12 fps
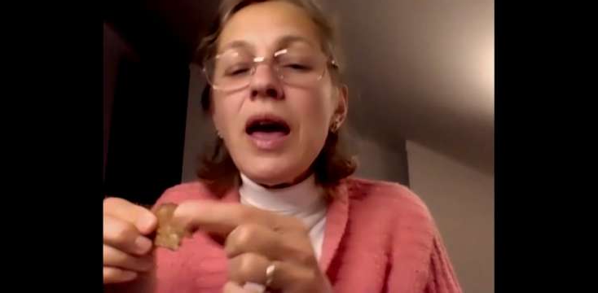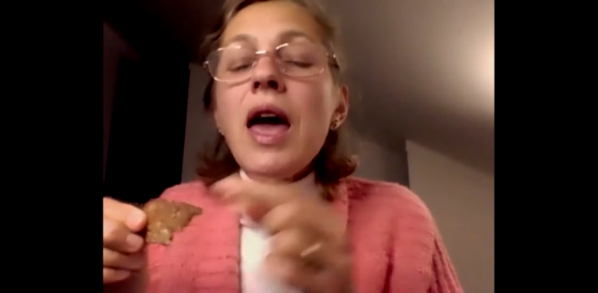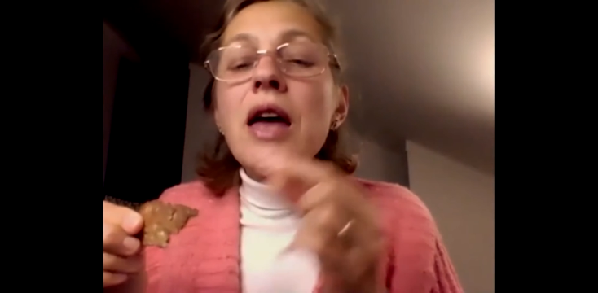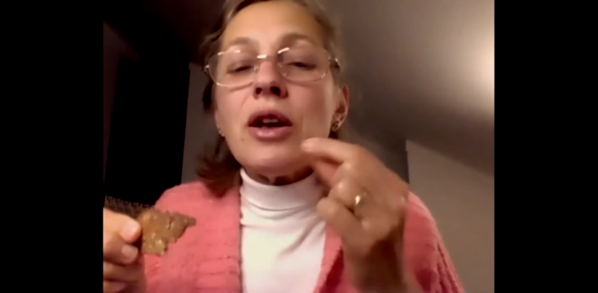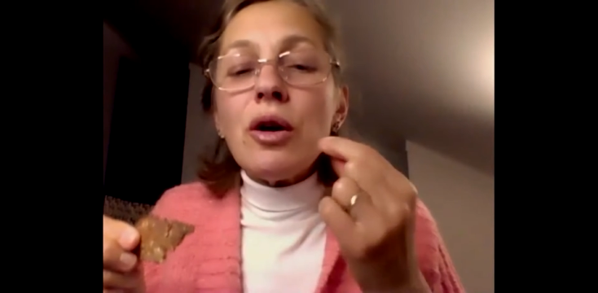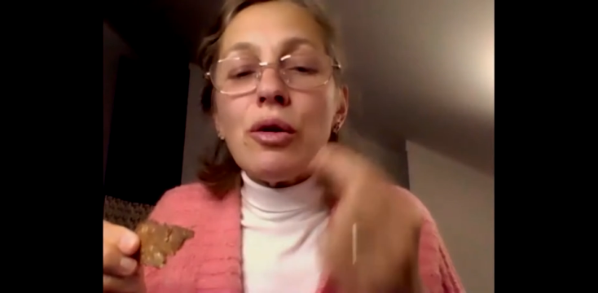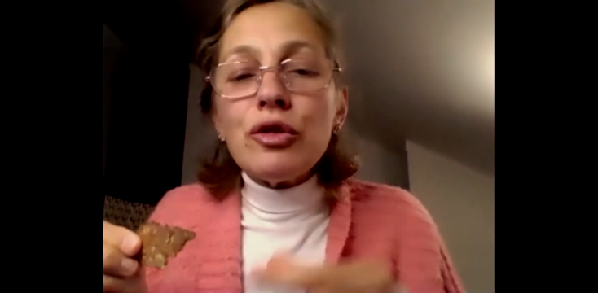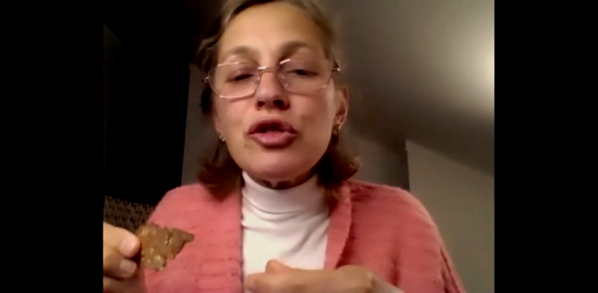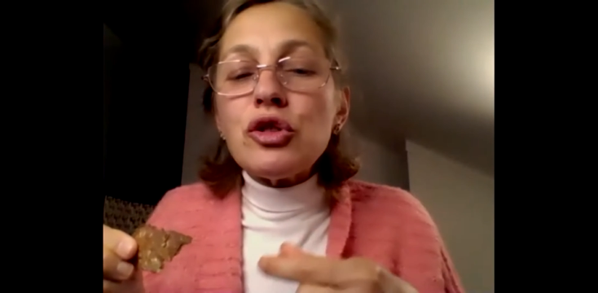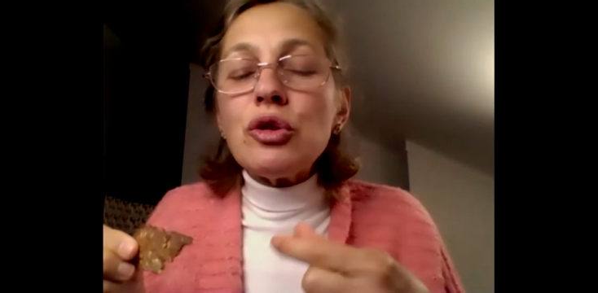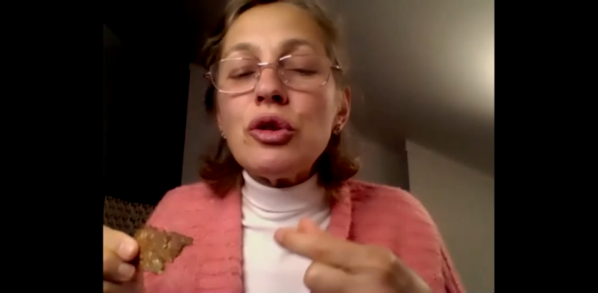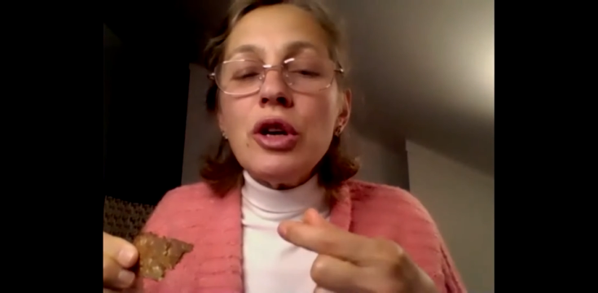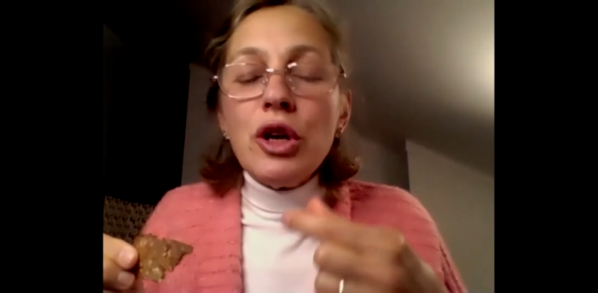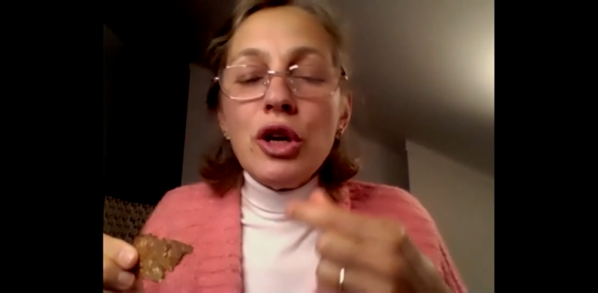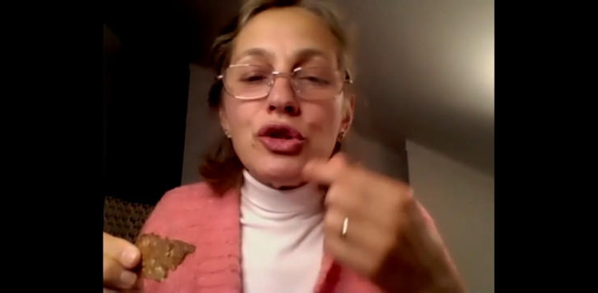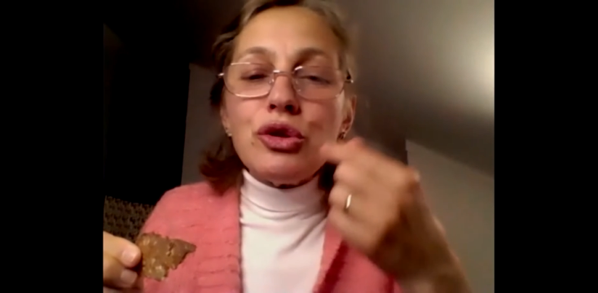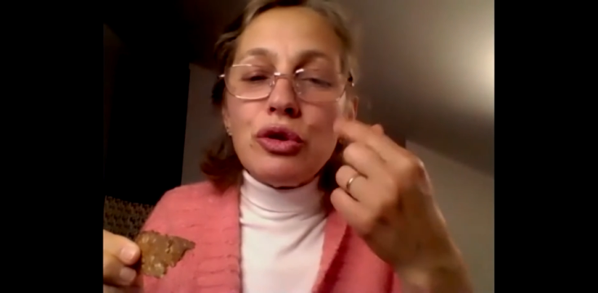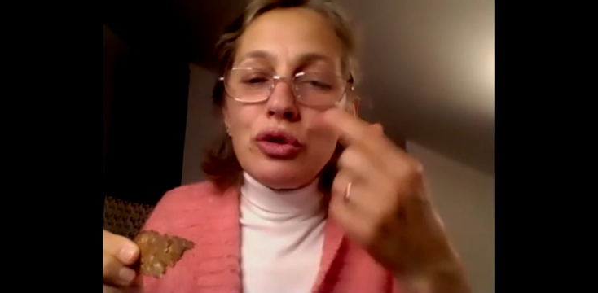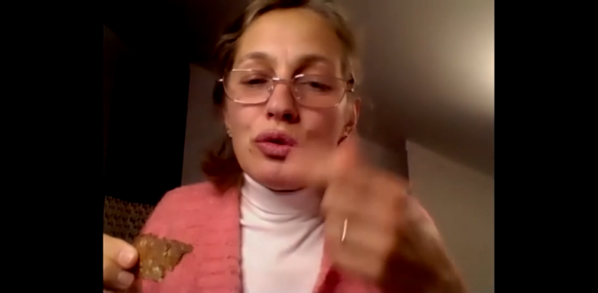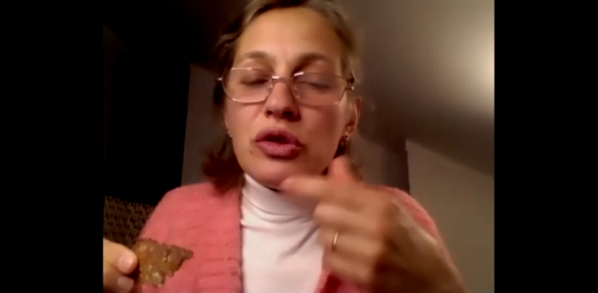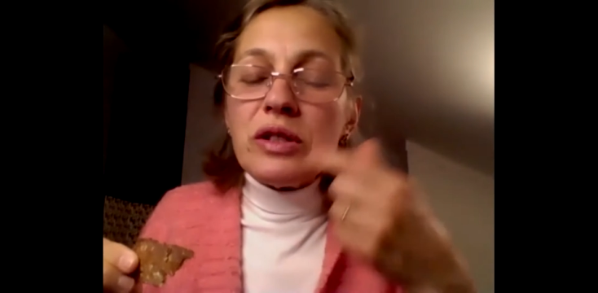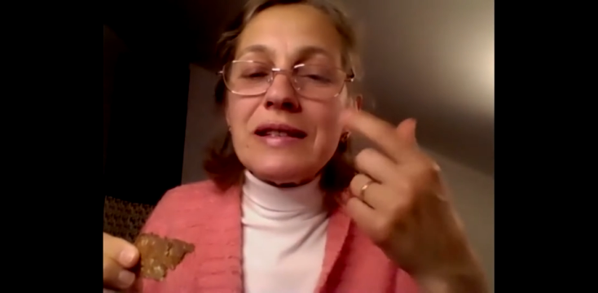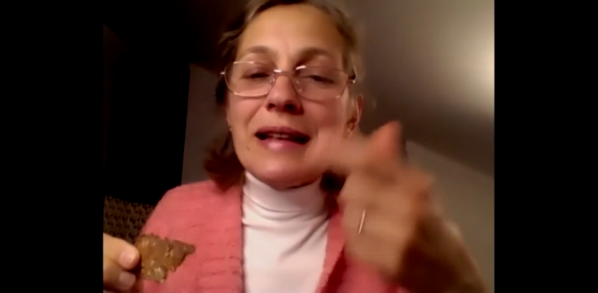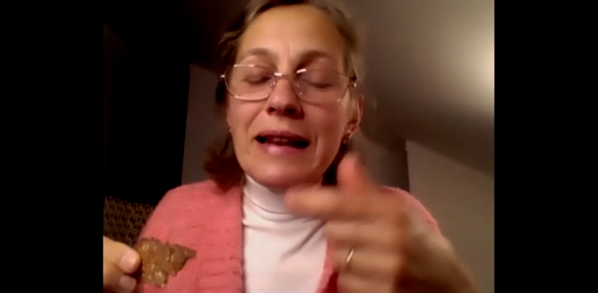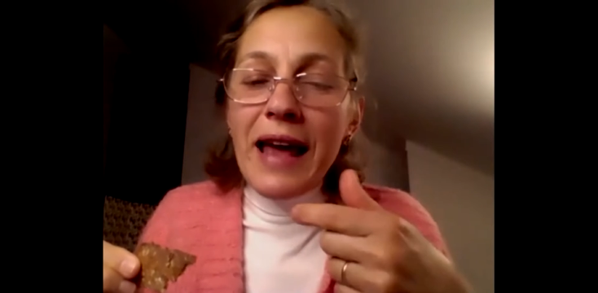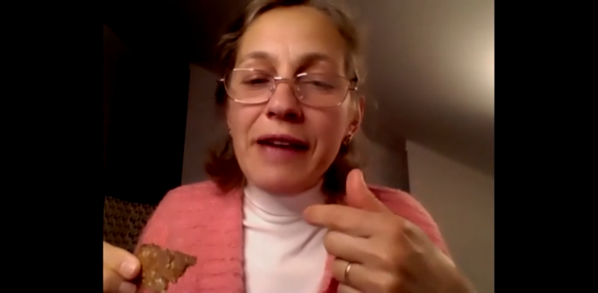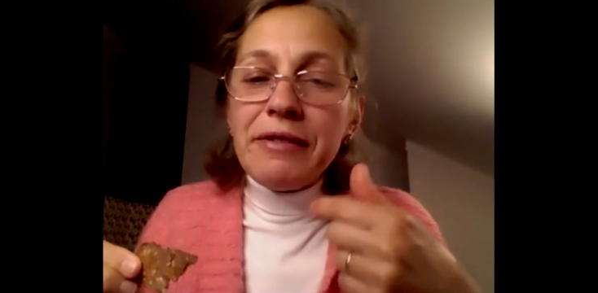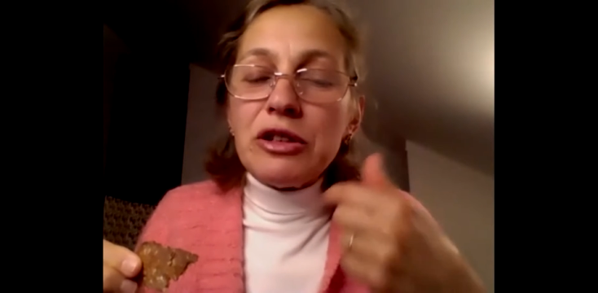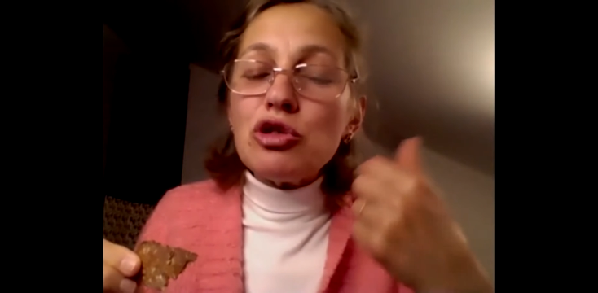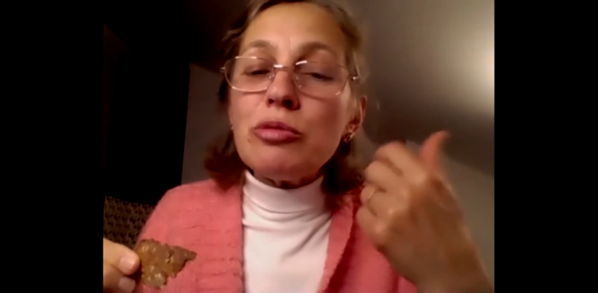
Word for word: and also to use the saliva